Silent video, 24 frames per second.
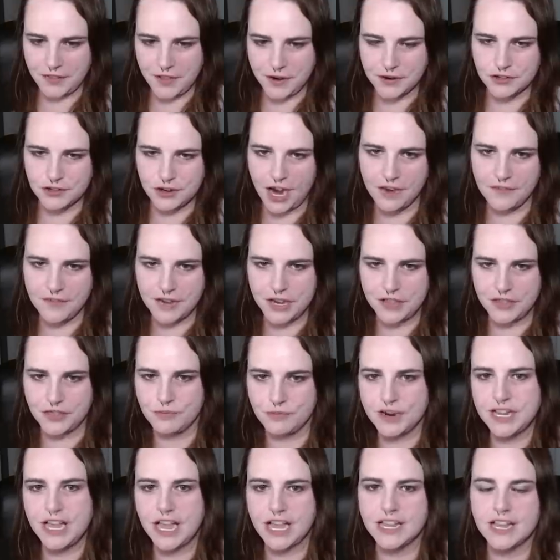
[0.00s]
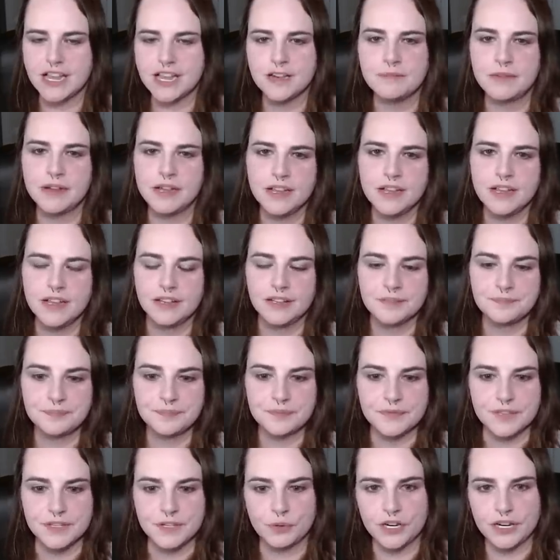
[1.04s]
there driving at 3 a.m.
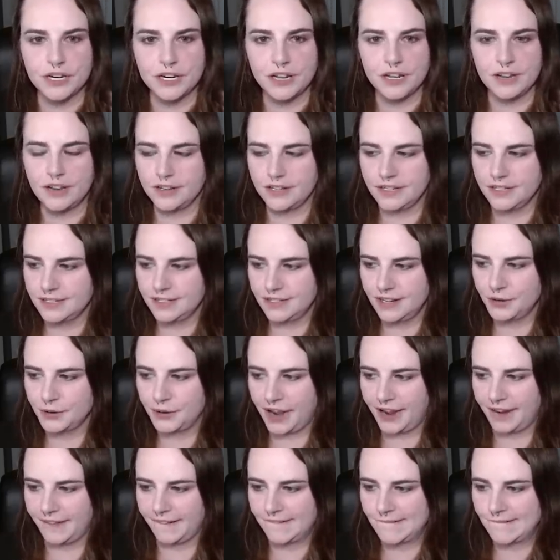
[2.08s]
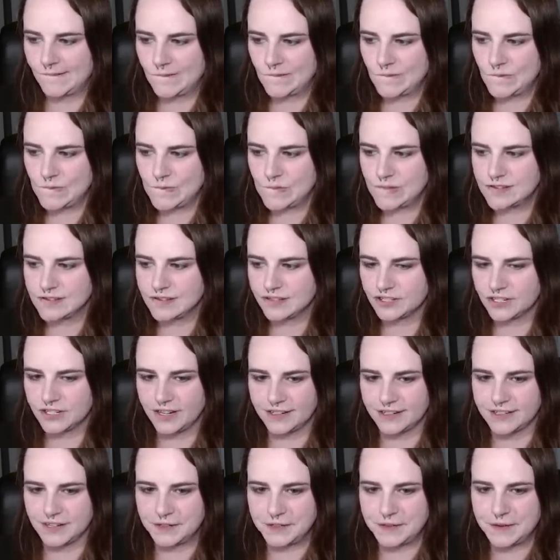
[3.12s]
You want it? Okay. Did I
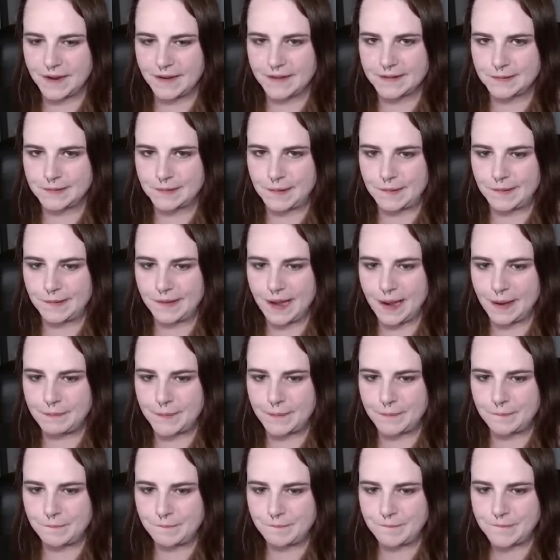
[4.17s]
tell you guys what really happened?